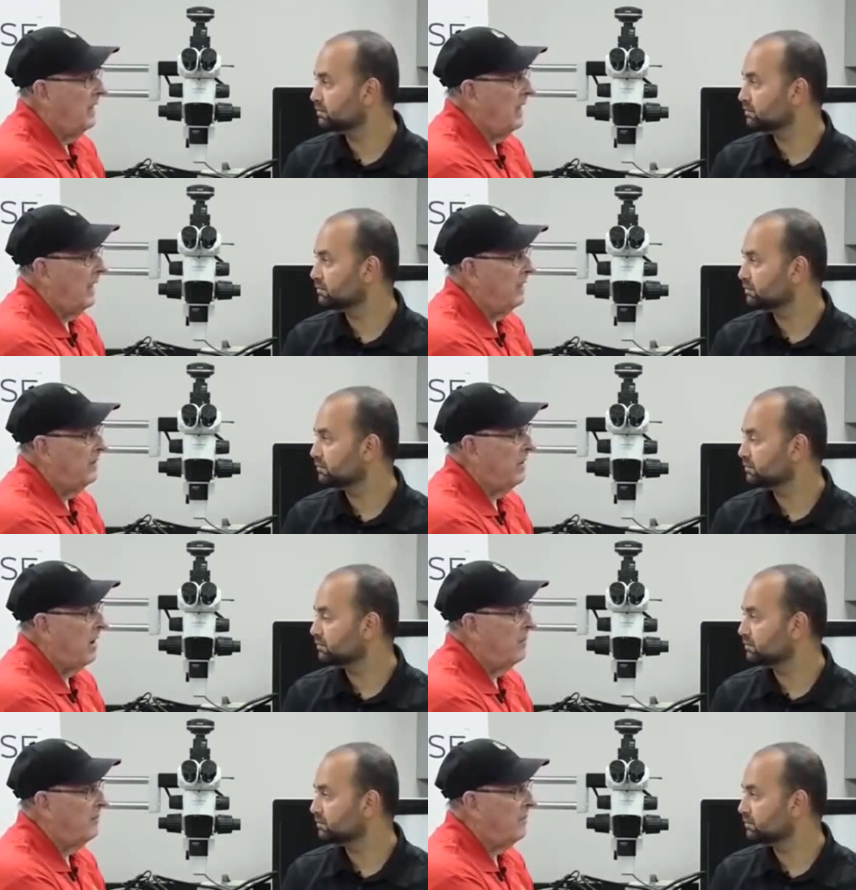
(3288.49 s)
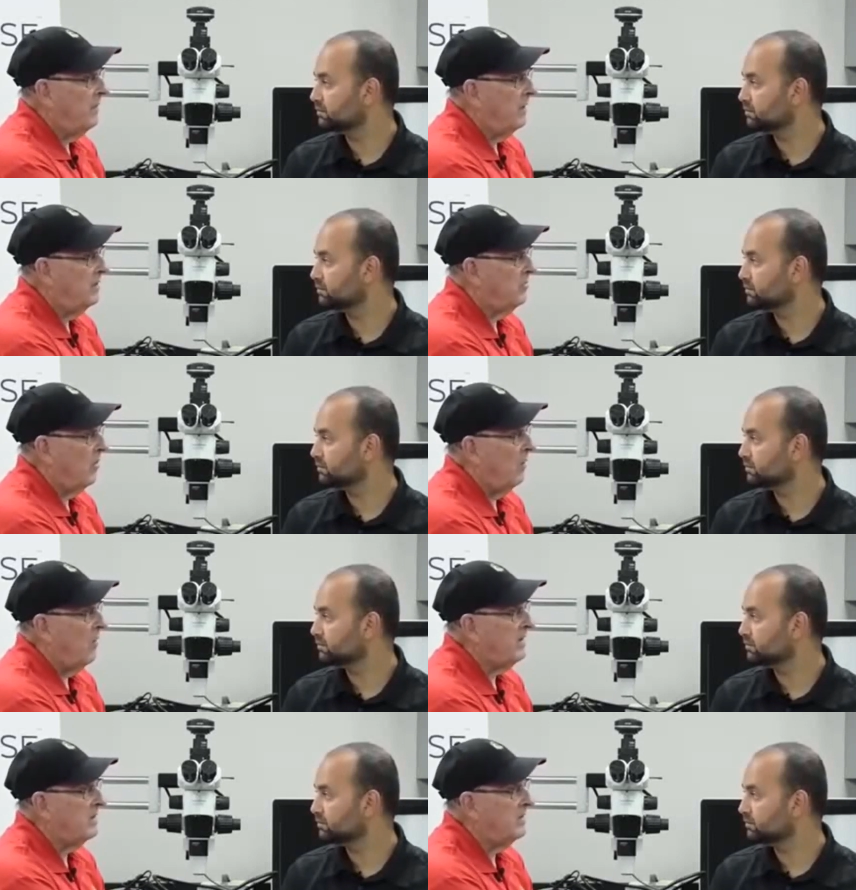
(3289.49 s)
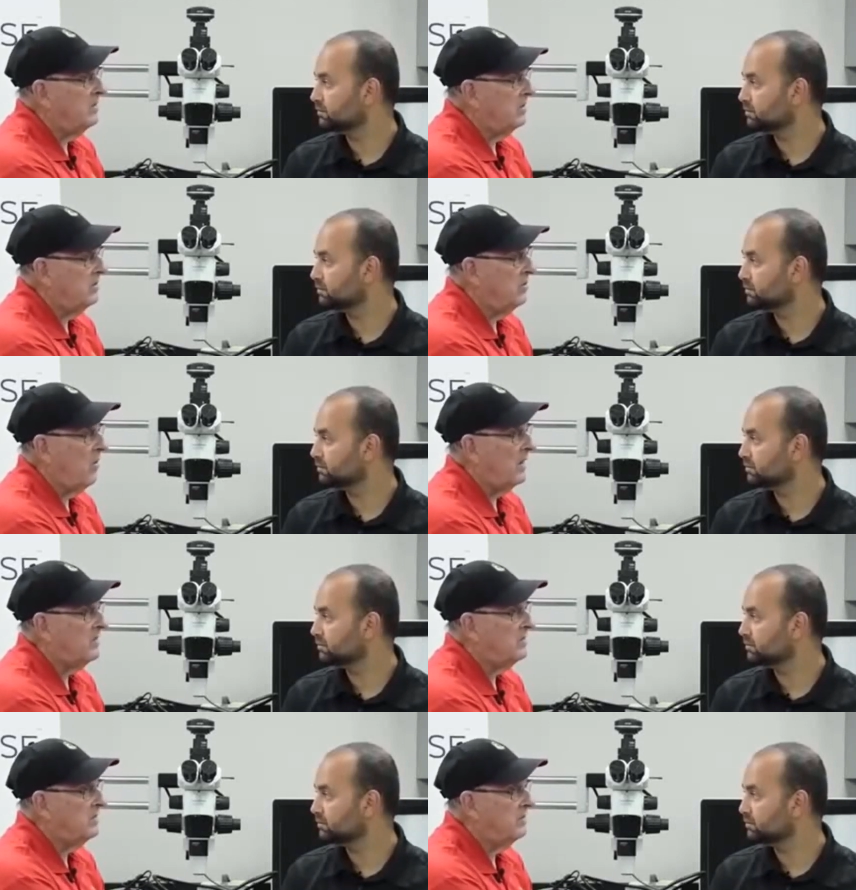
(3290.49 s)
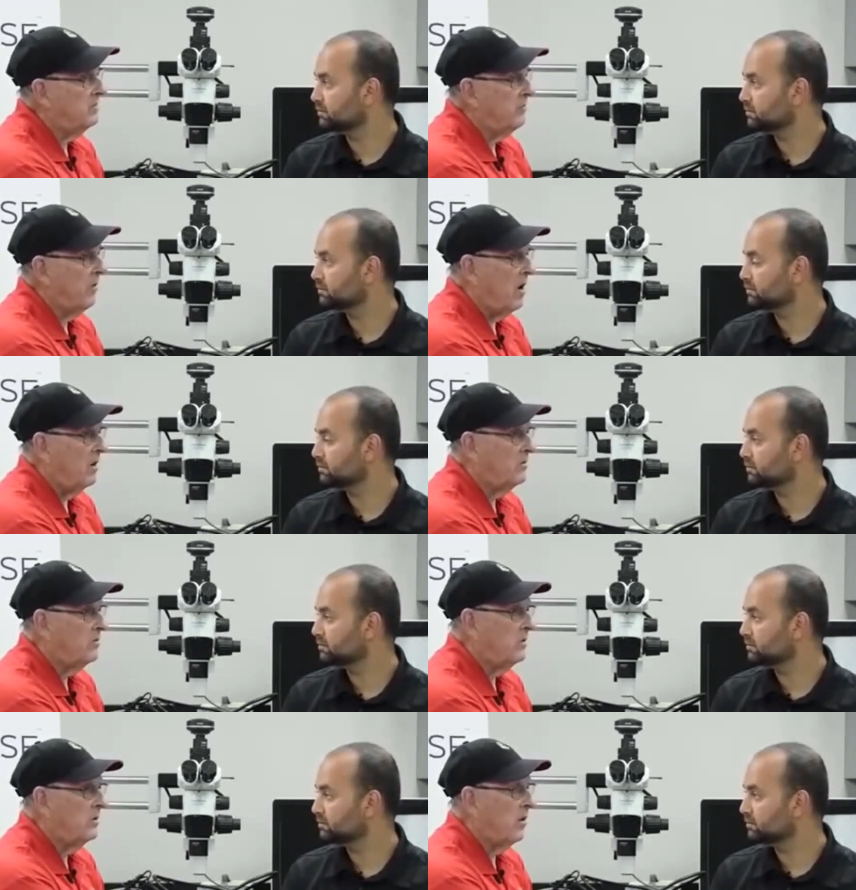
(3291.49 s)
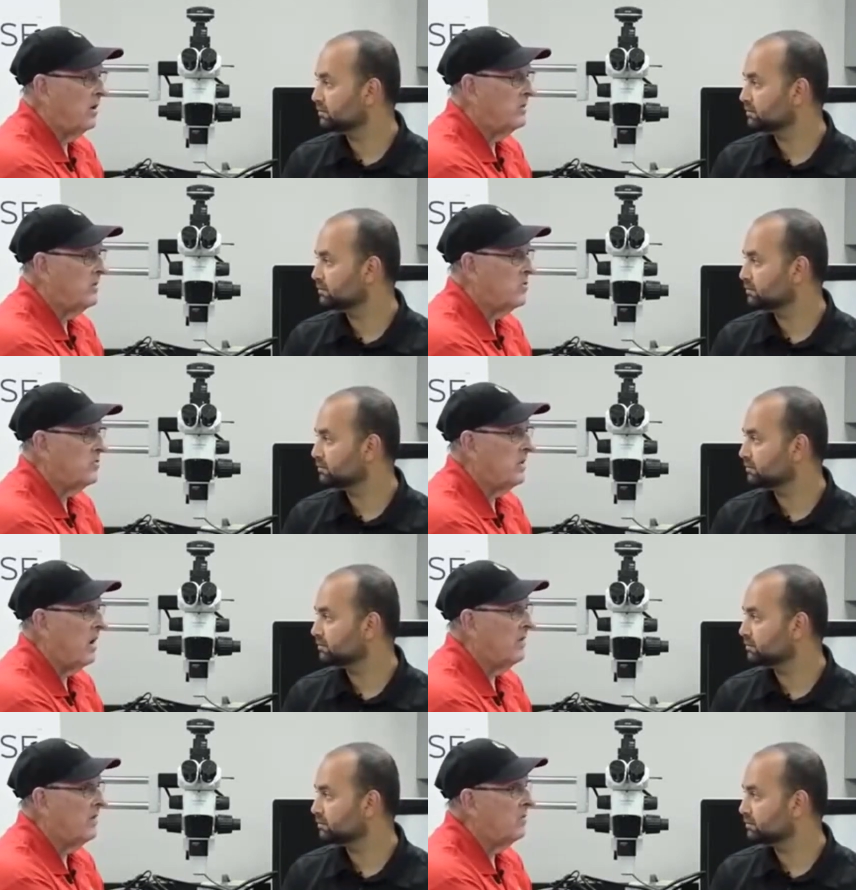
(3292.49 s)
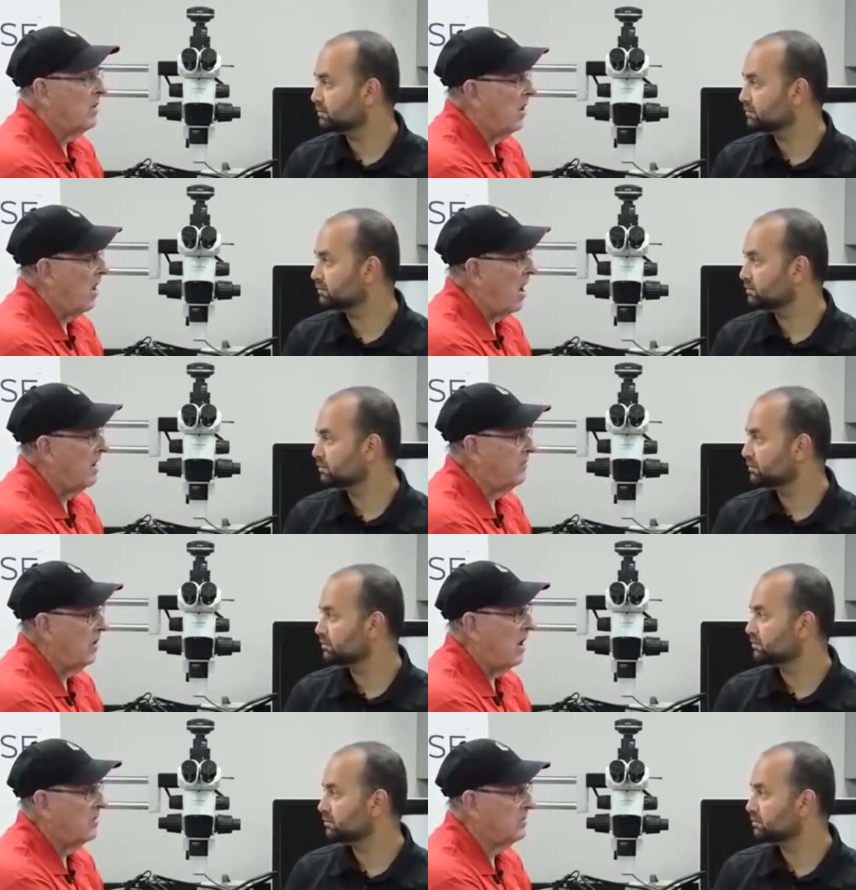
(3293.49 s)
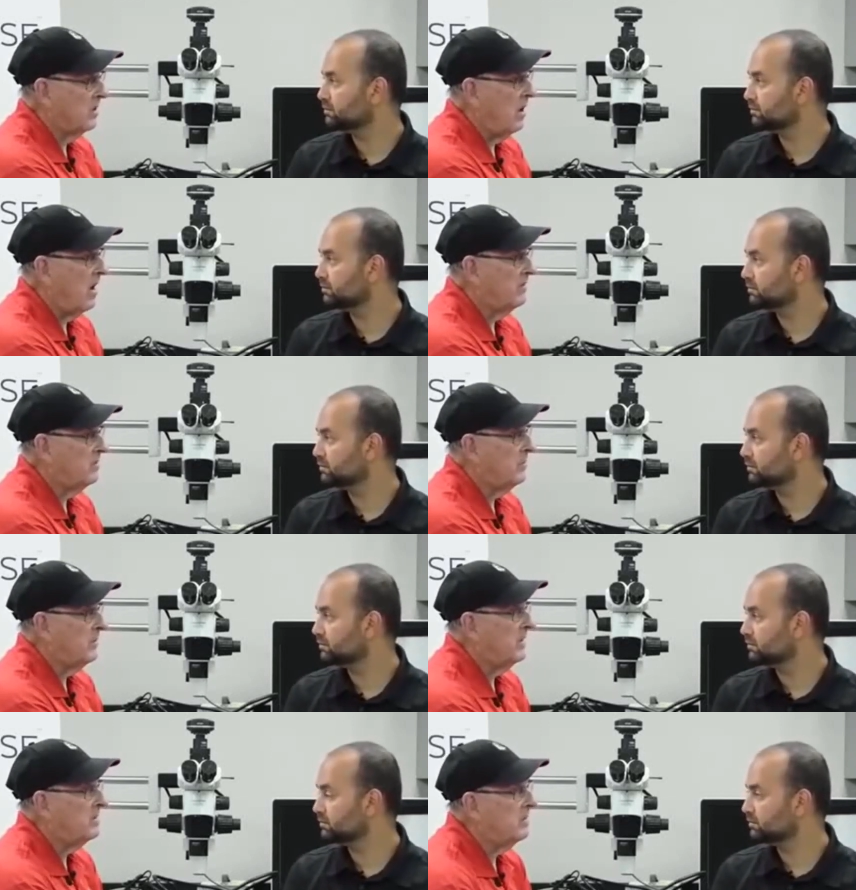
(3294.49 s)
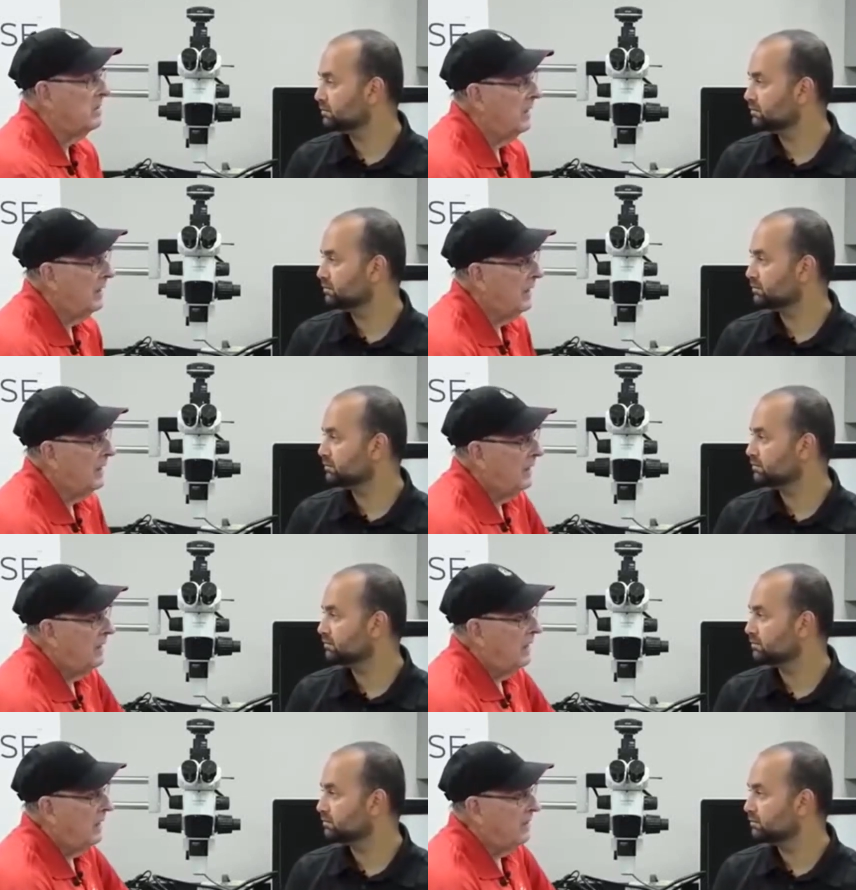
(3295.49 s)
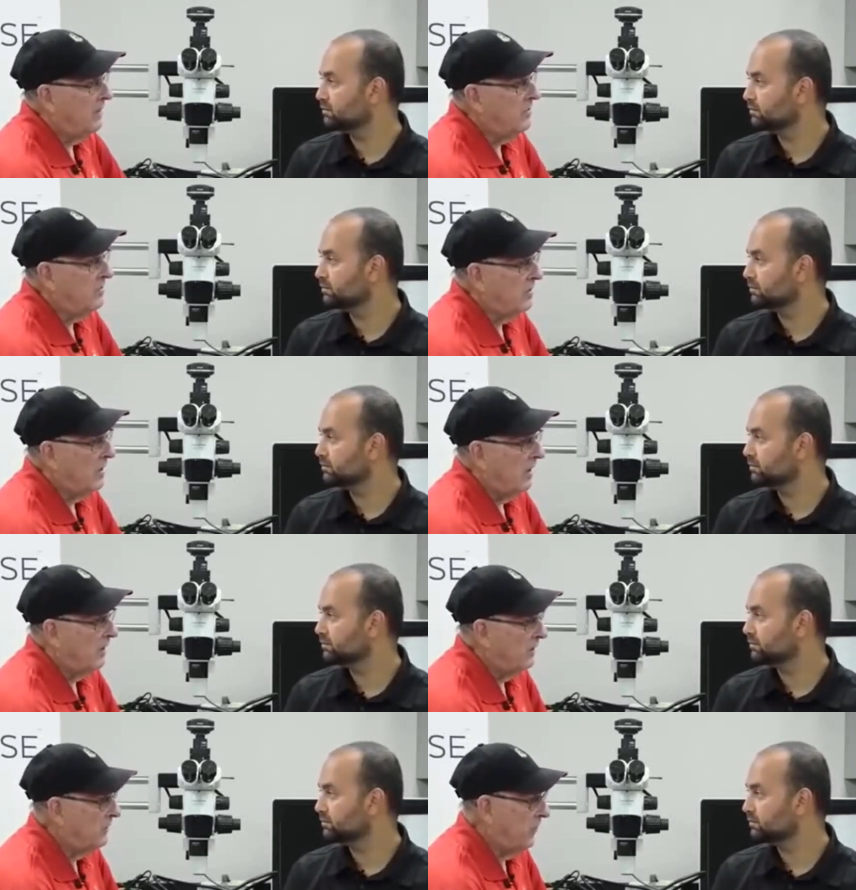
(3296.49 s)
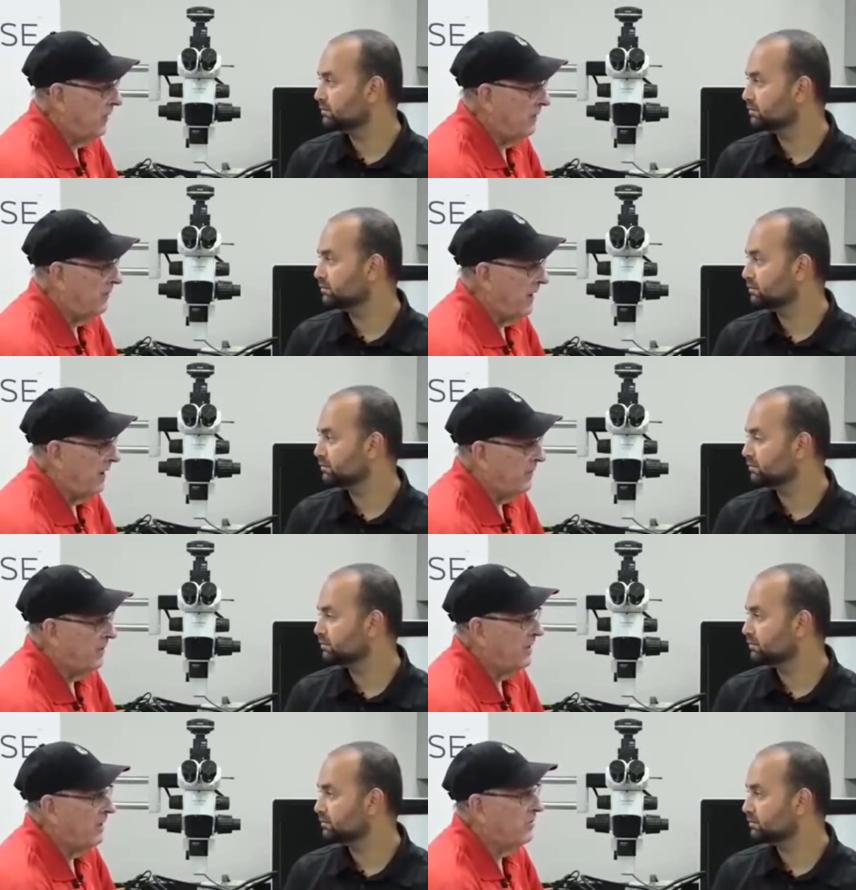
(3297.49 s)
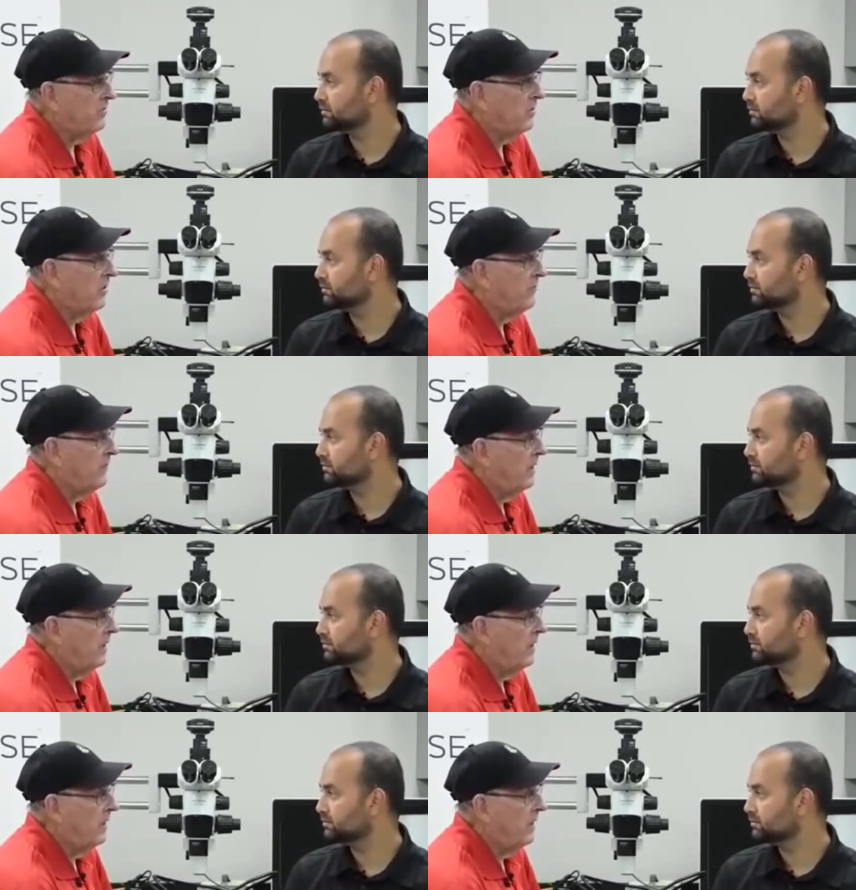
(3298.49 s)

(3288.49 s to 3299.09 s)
Speaker 1: And um, so I went to the U- U.S. and belonged to an organization down there with a lot of dogs and a lot of experience. And this is uh, 25, 30 years ago.